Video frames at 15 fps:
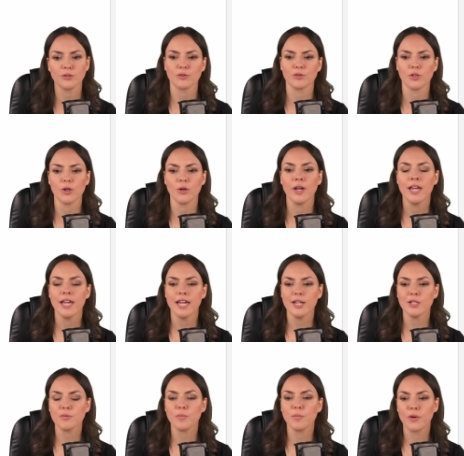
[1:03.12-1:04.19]
So it
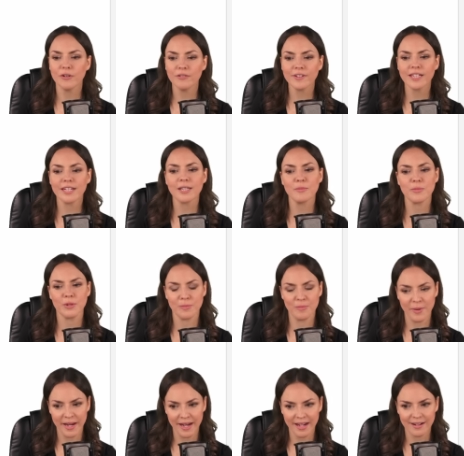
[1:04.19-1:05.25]
is perfectly
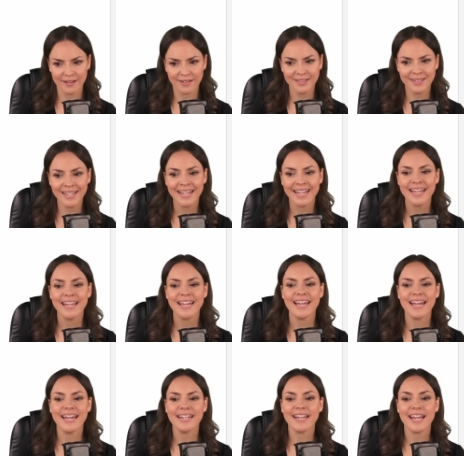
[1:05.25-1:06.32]
prepared,
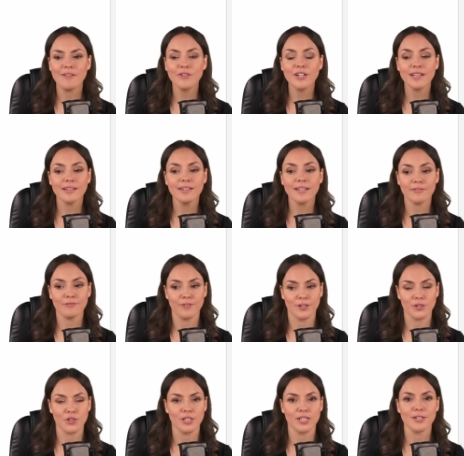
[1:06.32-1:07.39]
and every linear
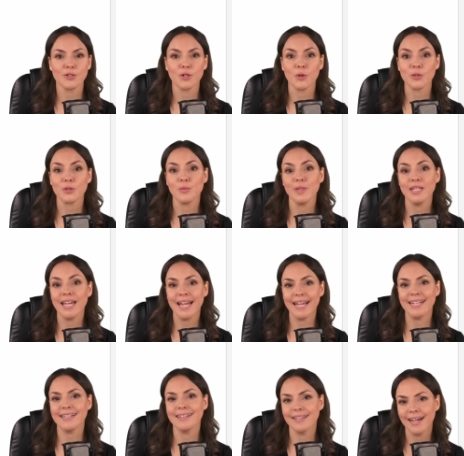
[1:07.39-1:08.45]
function is going to be
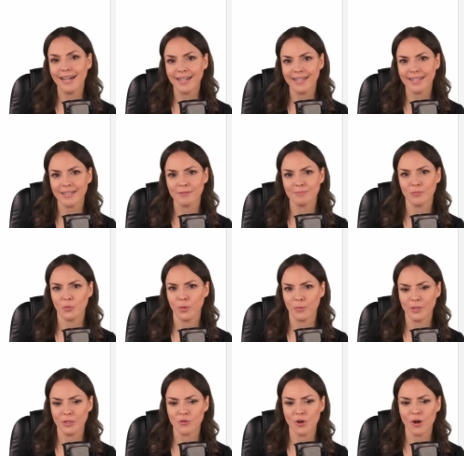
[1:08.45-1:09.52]
a line when
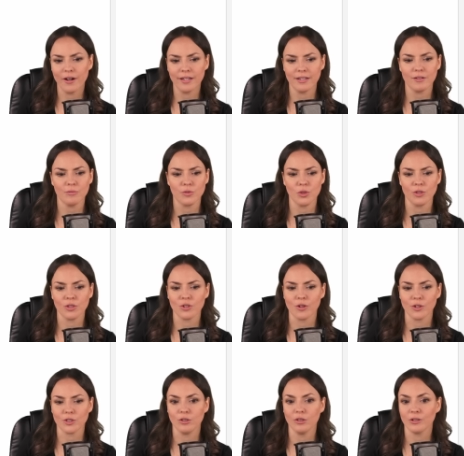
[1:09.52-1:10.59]
we draw it. So it's
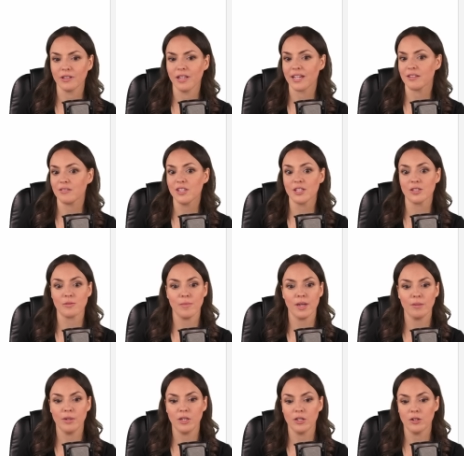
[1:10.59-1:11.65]
going to look like this
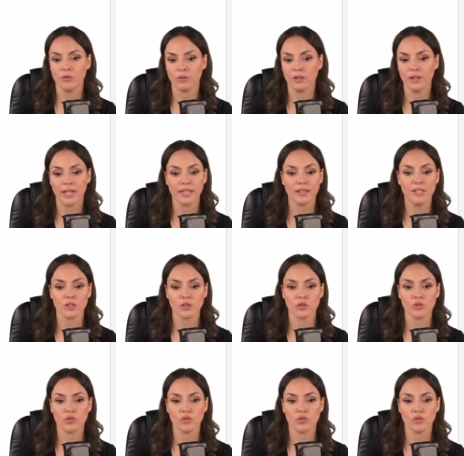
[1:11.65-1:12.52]
maybe, or like this,